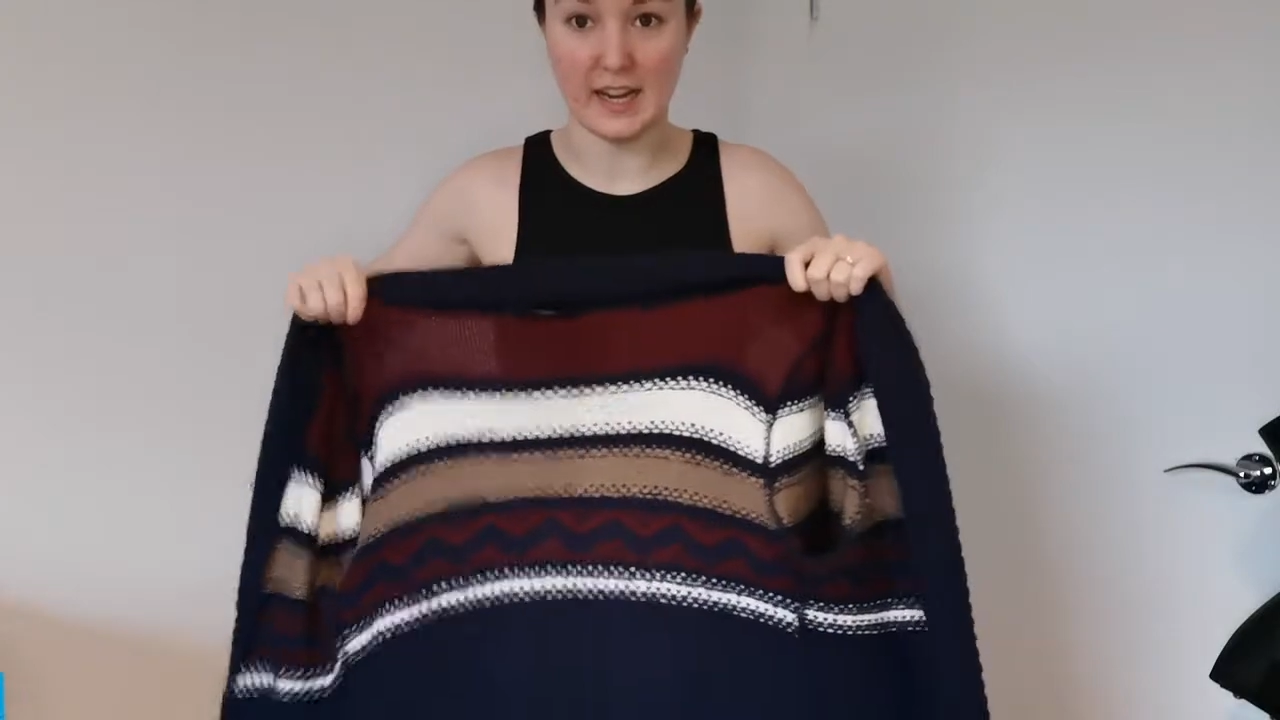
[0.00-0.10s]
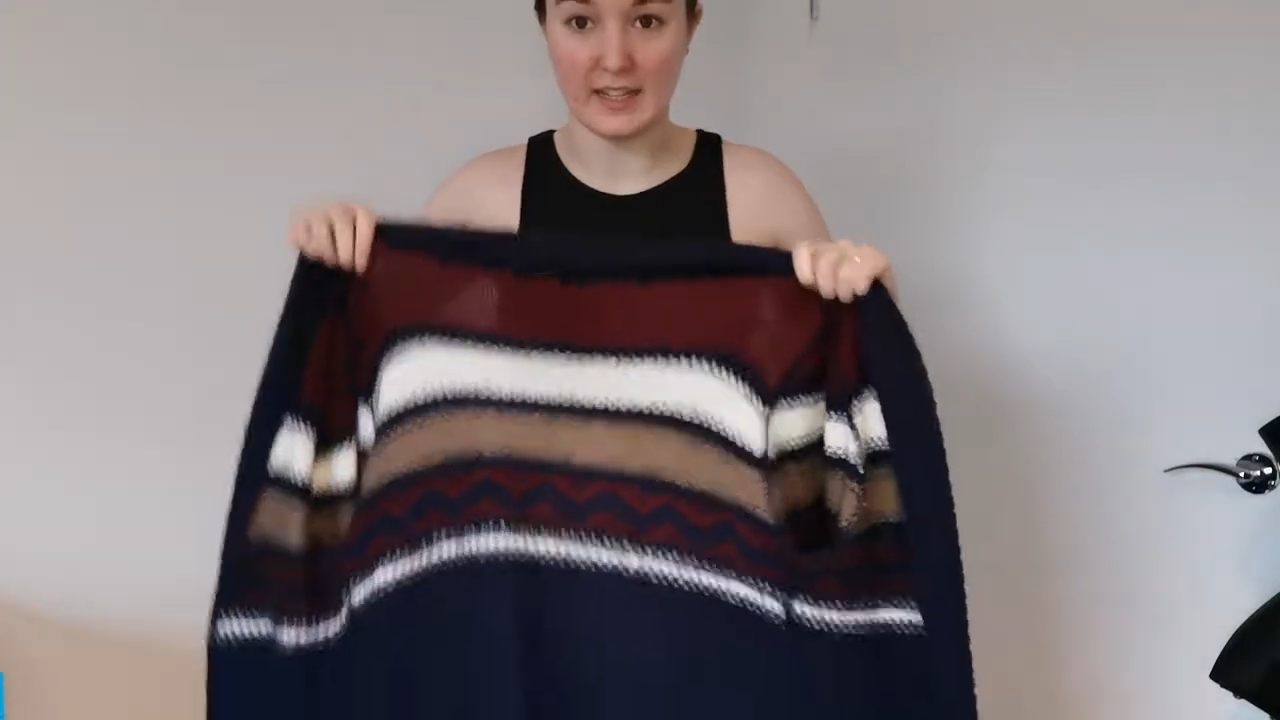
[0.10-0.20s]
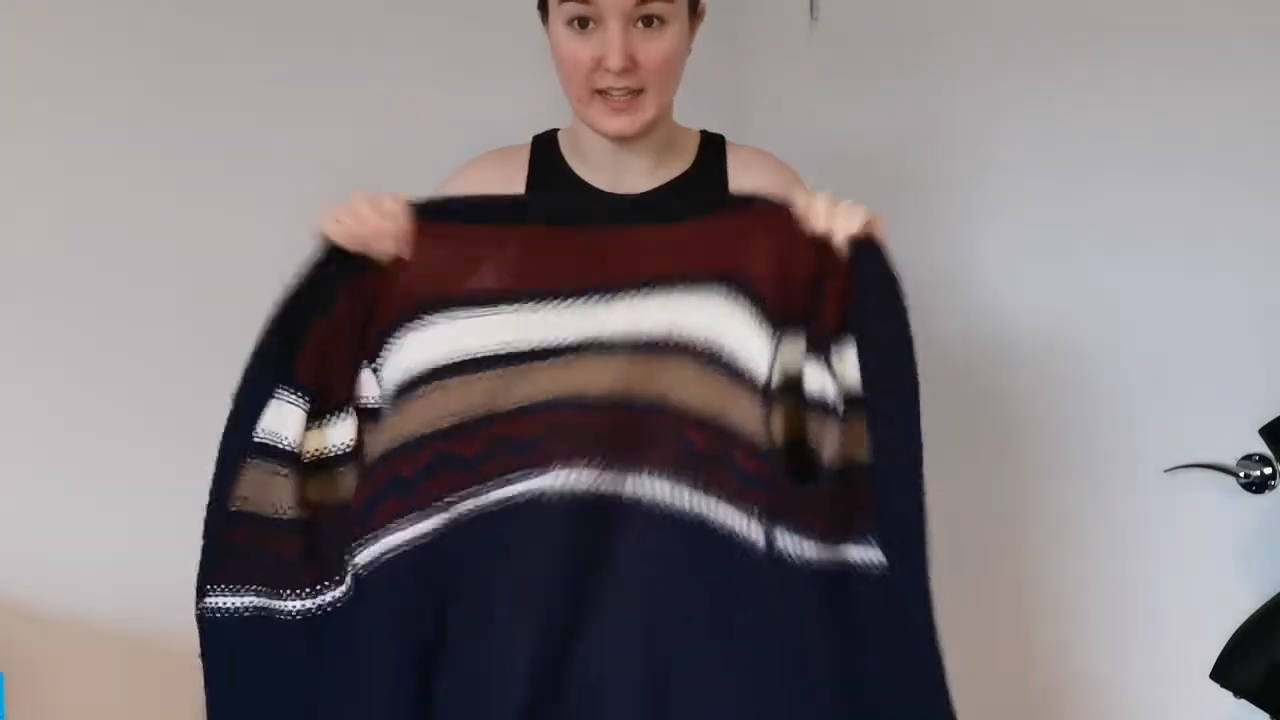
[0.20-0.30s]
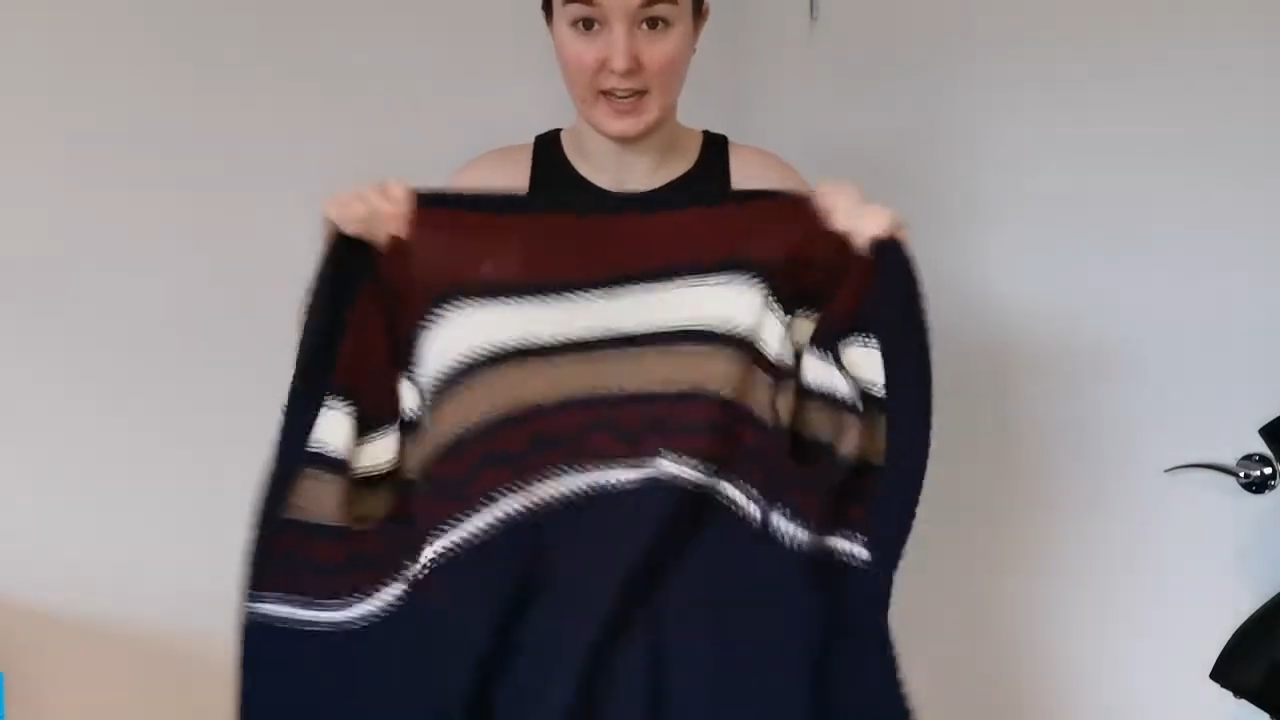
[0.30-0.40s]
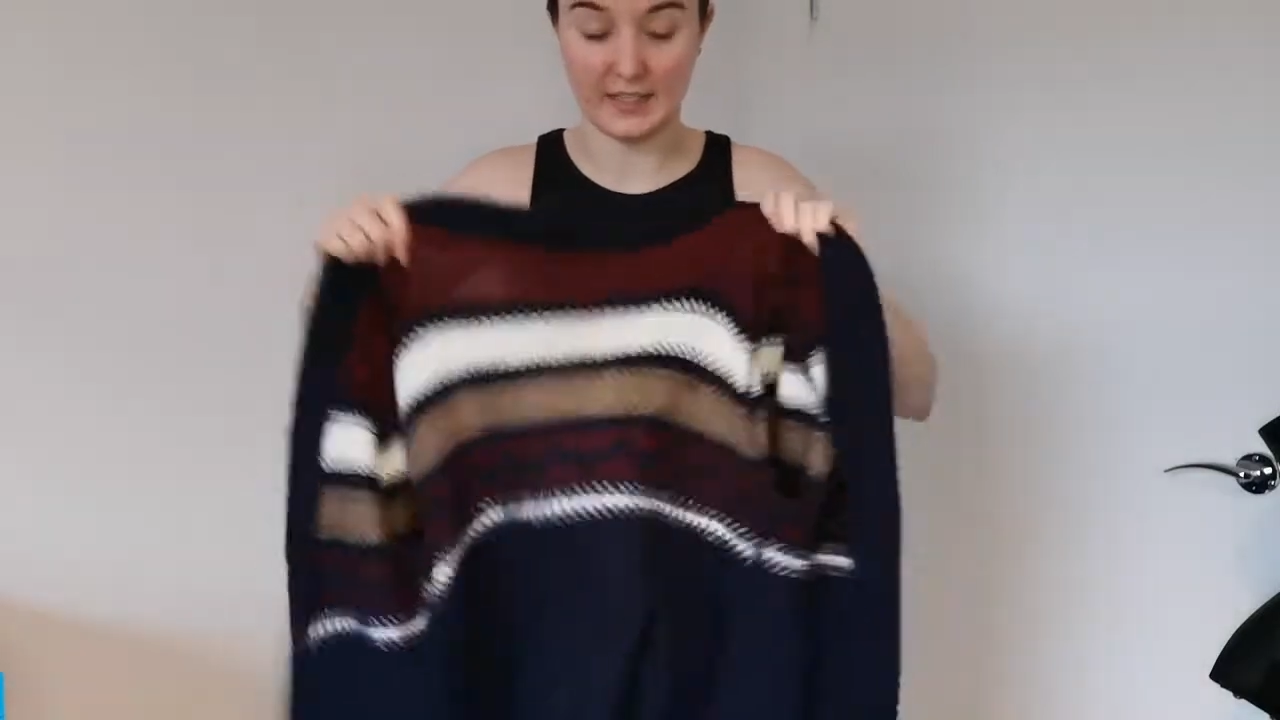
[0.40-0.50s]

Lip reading: here's it